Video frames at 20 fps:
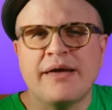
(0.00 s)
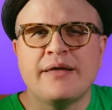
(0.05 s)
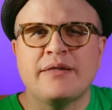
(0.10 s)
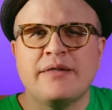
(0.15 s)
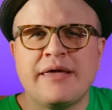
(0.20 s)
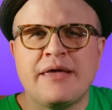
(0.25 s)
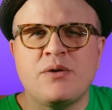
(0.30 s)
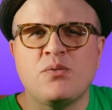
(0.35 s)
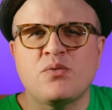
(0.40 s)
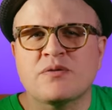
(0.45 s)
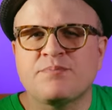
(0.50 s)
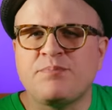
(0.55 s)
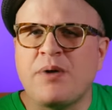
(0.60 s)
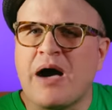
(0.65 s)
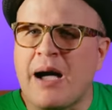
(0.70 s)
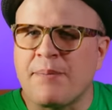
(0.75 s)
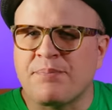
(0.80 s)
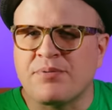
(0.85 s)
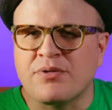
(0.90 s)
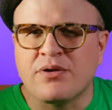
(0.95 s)
On Eileen was
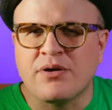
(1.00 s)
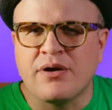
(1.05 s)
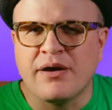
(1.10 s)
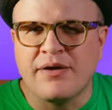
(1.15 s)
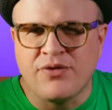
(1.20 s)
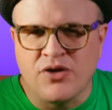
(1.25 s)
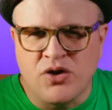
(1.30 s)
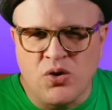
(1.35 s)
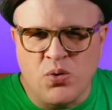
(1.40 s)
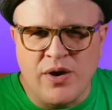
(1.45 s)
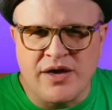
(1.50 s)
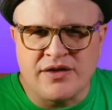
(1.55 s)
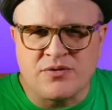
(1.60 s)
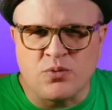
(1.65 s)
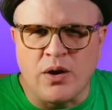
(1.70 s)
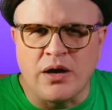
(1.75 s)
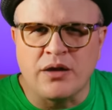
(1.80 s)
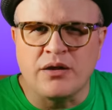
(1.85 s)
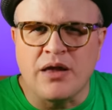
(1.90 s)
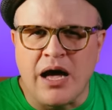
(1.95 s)
popular in the U
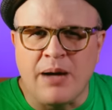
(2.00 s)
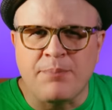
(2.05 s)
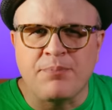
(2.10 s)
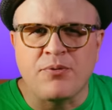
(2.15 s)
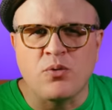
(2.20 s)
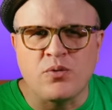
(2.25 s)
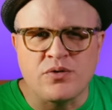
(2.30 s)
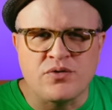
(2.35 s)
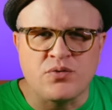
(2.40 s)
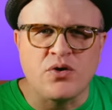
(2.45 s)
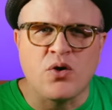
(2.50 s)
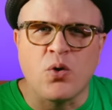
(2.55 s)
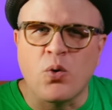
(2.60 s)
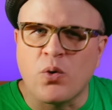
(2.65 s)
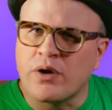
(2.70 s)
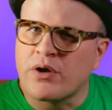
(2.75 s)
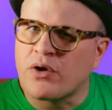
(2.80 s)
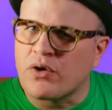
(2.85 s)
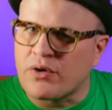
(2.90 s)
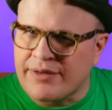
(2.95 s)
S while Lauper was
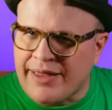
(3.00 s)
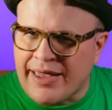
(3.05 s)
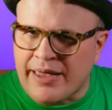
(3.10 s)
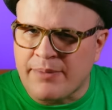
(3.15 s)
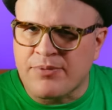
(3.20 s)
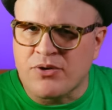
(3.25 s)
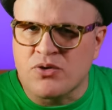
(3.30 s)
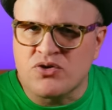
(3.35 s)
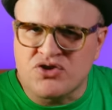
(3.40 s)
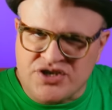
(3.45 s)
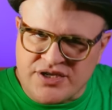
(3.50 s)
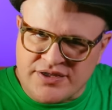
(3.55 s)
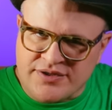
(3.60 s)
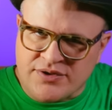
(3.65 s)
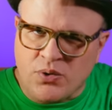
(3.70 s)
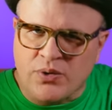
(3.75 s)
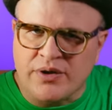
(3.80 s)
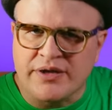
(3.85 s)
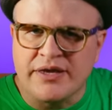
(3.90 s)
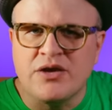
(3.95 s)
recording her debut, She's
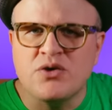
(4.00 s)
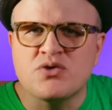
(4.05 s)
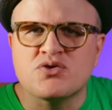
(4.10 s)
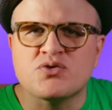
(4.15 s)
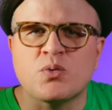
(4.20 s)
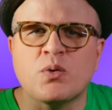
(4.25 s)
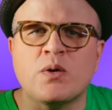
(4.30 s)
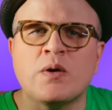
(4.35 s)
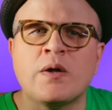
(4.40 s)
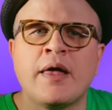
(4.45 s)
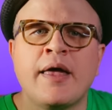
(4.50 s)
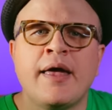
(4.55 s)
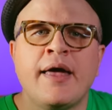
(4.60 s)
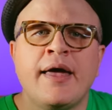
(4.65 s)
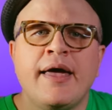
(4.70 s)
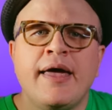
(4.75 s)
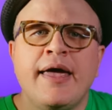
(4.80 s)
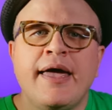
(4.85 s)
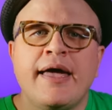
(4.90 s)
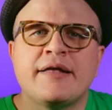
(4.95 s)
So Unusual,
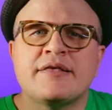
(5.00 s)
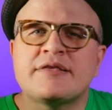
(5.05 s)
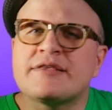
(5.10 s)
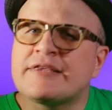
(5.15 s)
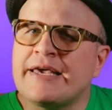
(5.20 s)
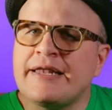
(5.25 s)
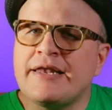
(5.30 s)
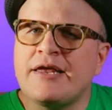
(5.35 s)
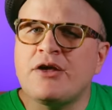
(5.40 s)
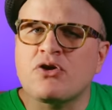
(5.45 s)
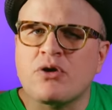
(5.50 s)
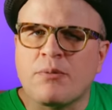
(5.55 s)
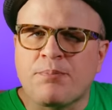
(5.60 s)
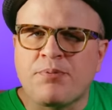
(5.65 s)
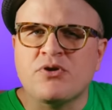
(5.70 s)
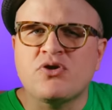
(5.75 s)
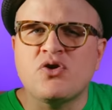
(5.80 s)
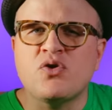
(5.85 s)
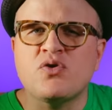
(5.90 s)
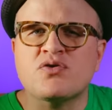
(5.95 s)
and Cyndi and her
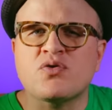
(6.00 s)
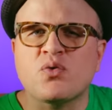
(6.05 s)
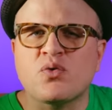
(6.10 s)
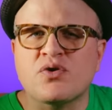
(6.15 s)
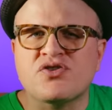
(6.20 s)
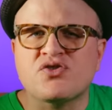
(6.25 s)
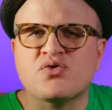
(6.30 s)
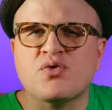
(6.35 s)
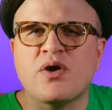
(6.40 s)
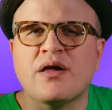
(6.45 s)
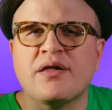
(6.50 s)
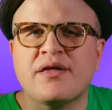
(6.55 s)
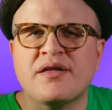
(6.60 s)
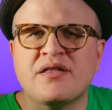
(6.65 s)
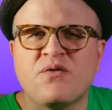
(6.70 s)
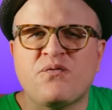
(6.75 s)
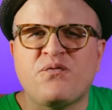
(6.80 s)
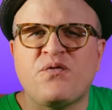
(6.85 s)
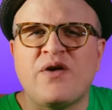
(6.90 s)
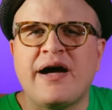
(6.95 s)
producer were
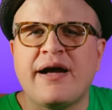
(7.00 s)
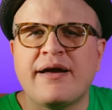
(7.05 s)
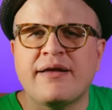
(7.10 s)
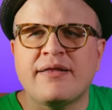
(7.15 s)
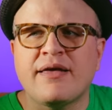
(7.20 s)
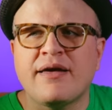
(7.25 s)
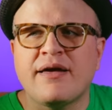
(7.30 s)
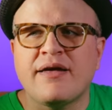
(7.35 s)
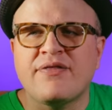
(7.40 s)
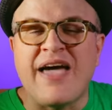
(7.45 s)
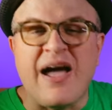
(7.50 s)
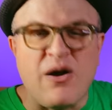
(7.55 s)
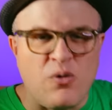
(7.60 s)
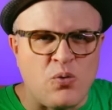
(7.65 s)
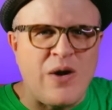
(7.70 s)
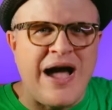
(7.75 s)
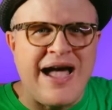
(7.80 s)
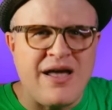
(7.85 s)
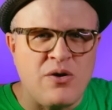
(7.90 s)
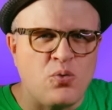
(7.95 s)
struggling to find uh, that
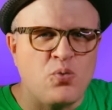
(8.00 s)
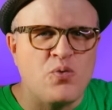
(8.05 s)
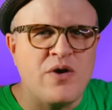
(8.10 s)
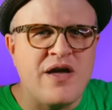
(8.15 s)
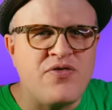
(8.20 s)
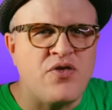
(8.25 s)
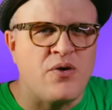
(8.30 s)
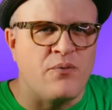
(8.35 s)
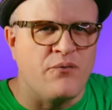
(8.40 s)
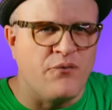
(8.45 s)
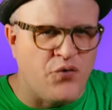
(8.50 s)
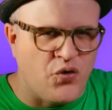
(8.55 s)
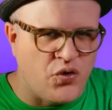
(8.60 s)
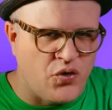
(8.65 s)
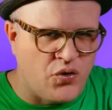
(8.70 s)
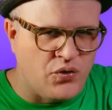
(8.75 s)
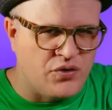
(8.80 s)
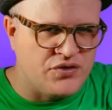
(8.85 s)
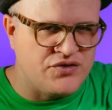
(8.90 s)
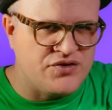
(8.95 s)
right rhythm for
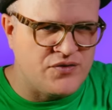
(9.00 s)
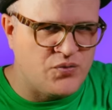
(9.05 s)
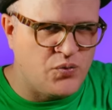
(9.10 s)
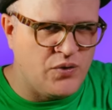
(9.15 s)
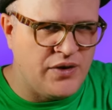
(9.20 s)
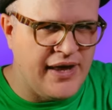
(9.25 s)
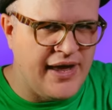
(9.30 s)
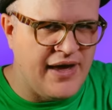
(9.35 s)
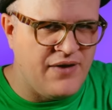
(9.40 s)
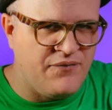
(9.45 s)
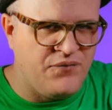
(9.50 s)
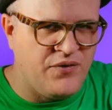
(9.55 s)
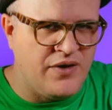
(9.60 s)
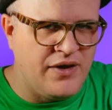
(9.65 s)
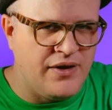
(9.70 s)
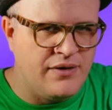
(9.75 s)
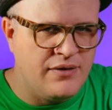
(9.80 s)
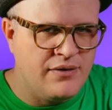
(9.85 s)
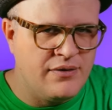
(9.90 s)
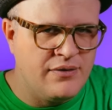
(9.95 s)
Girls Just Want to Have
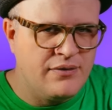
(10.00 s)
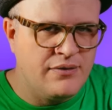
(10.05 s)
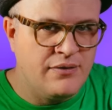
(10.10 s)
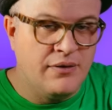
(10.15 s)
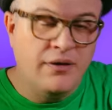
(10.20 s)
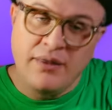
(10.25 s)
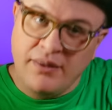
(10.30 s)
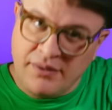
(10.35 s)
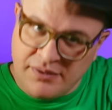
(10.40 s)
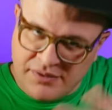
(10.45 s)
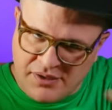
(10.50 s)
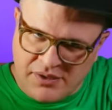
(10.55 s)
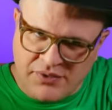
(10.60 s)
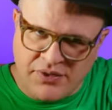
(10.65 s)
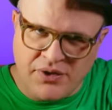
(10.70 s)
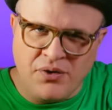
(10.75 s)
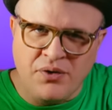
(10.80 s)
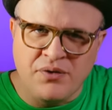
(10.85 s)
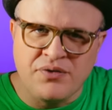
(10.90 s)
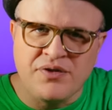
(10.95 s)
Fun until
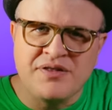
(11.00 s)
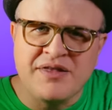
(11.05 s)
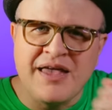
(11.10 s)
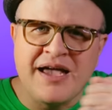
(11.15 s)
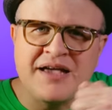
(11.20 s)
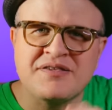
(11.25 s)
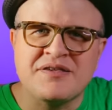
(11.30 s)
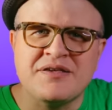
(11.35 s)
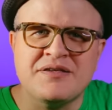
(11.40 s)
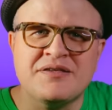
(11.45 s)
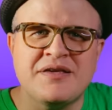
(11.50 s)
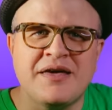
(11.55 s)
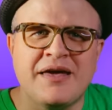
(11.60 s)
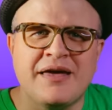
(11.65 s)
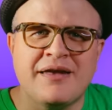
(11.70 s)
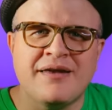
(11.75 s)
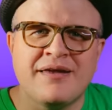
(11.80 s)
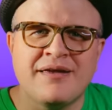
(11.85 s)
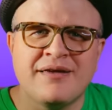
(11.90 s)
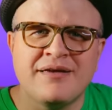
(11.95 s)
they heard the Dexys
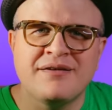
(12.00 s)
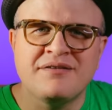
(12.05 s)
hit.